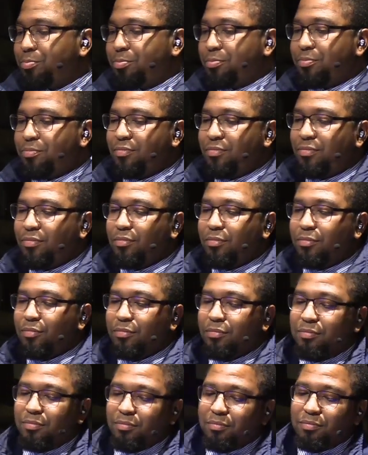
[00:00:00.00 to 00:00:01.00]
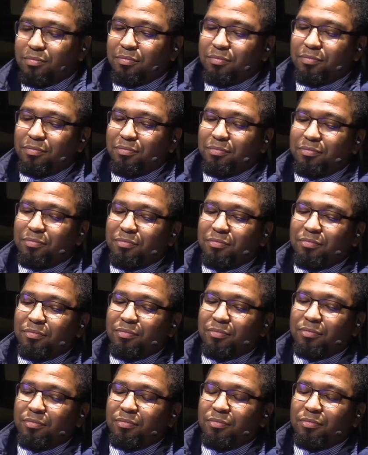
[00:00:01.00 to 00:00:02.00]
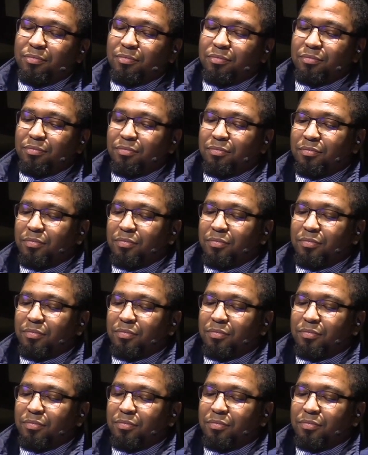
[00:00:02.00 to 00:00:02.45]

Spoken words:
(silence)